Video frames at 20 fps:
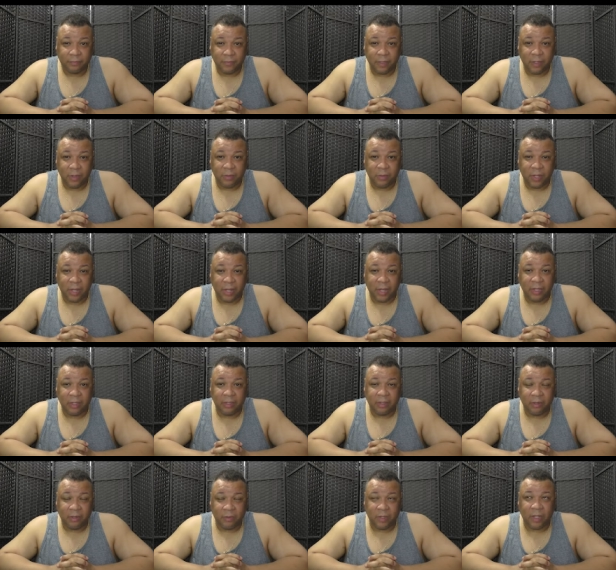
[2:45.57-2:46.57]
Okay,
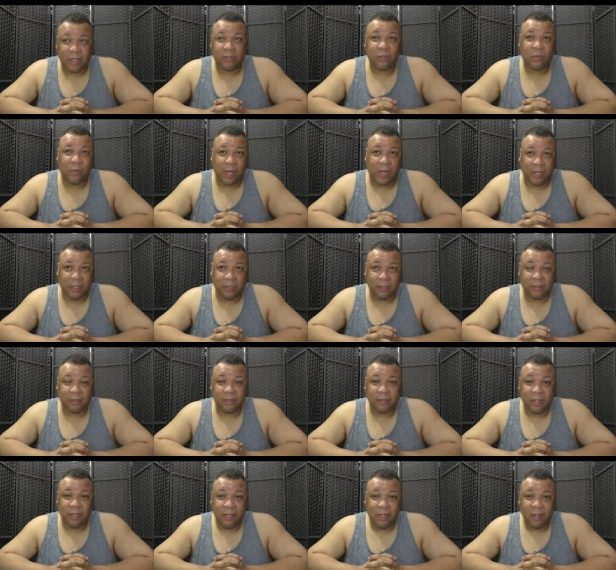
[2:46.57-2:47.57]
okay, twice.
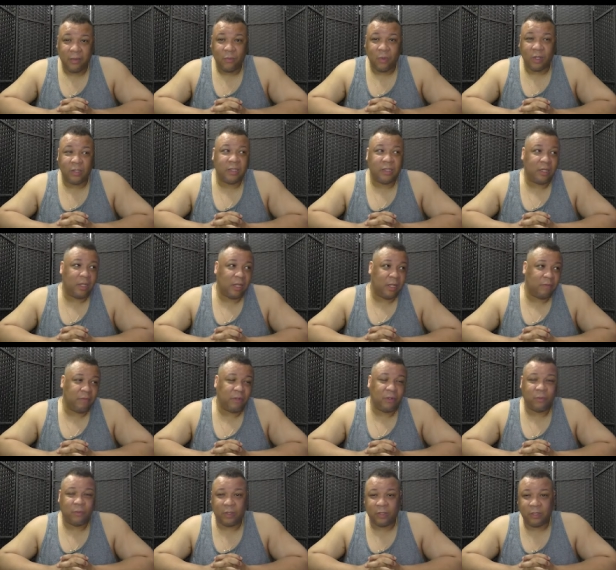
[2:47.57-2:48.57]
Once in the
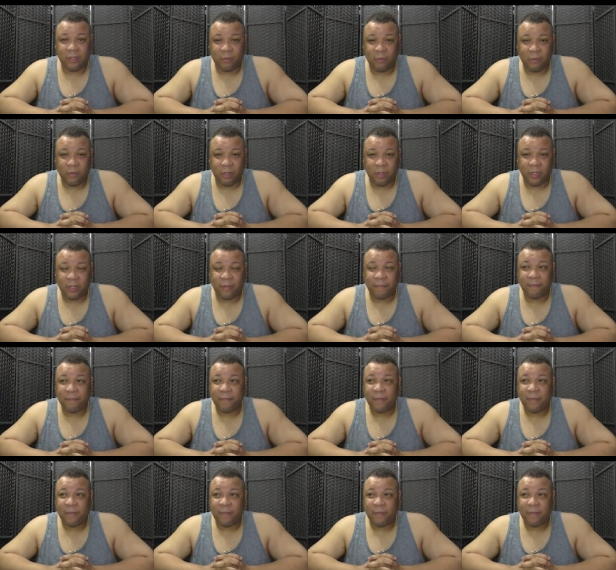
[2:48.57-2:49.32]
evening, once in the morning.